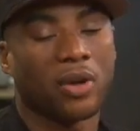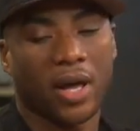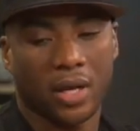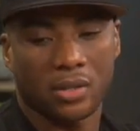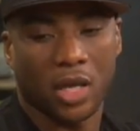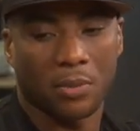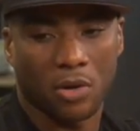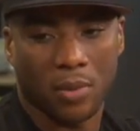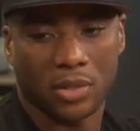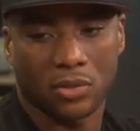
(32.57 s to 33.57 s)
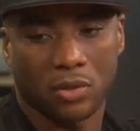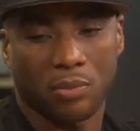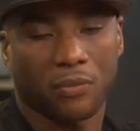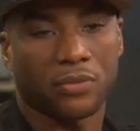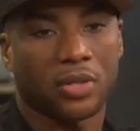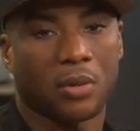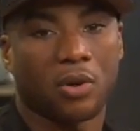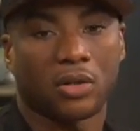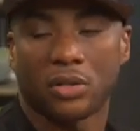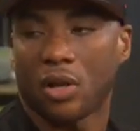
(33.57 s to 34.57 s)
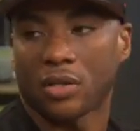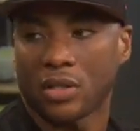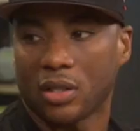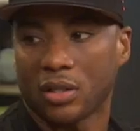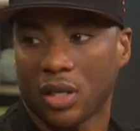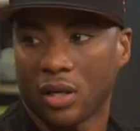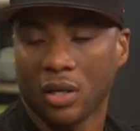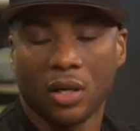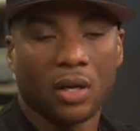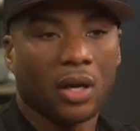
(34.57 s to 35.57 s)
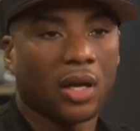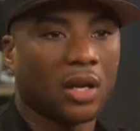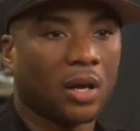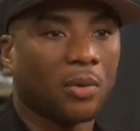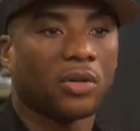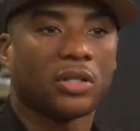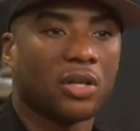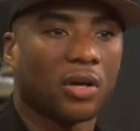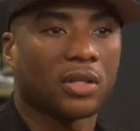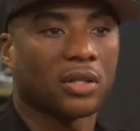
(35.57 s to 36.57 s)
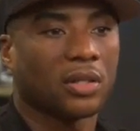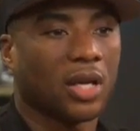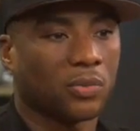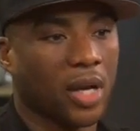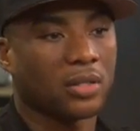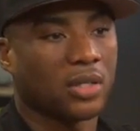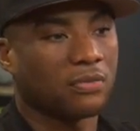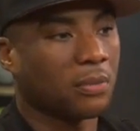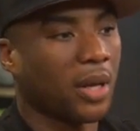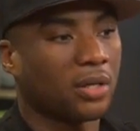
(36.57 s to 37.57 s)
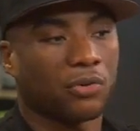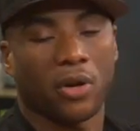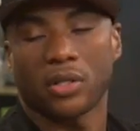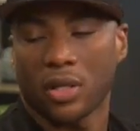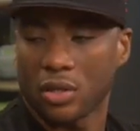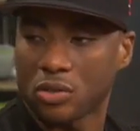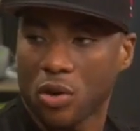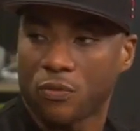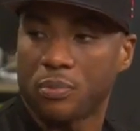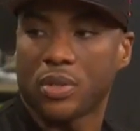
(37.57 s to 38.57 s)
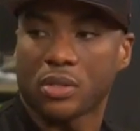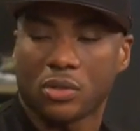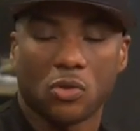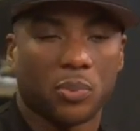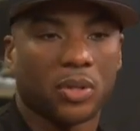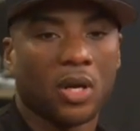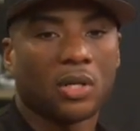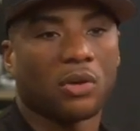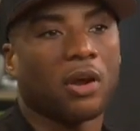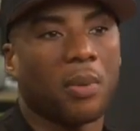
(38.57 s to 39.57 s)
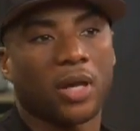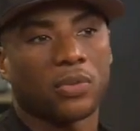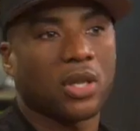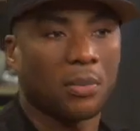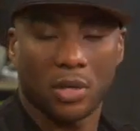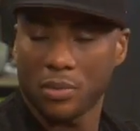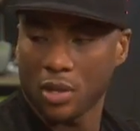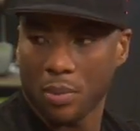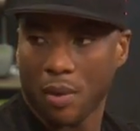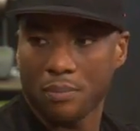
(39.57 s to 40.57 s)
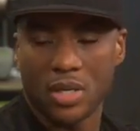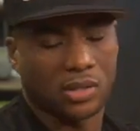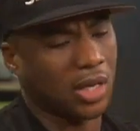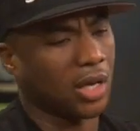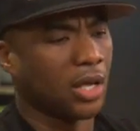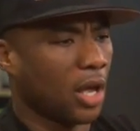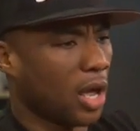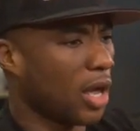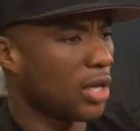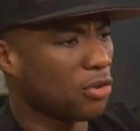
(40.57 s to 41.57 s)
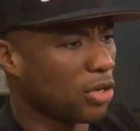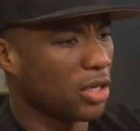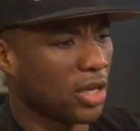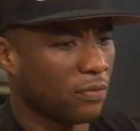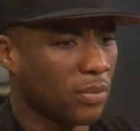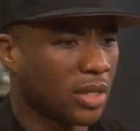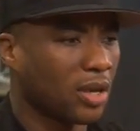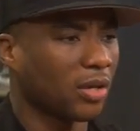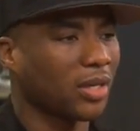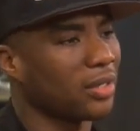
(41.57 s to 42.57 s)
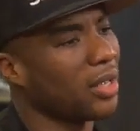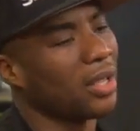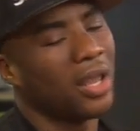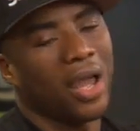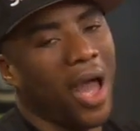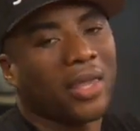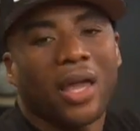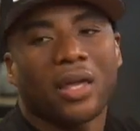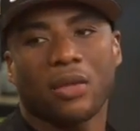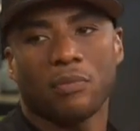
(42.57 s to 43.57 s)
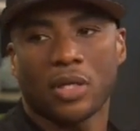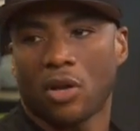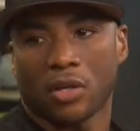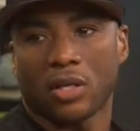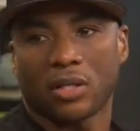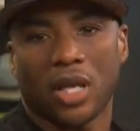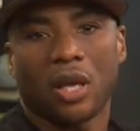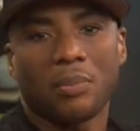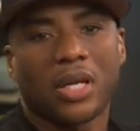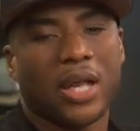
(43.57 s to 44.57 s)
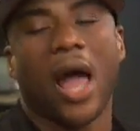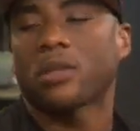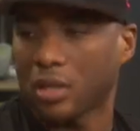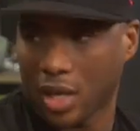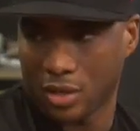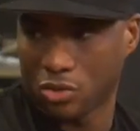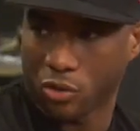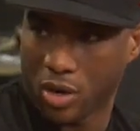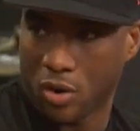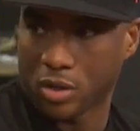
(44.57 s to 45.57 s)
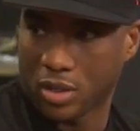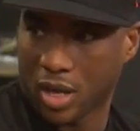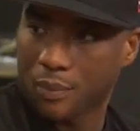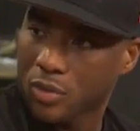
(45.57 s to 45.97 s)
I got a segment on my show, The Breakfast Club, called The Donkey of the Day. And on The Donkey of the Day is when I just give somebody the credit they deserve for being stupid. So everybody was coming at me about Meek saying, hey, you need to give Meek Donkey of the Day. I can't give Meek Donkey of the Day because I slander Drake all the time.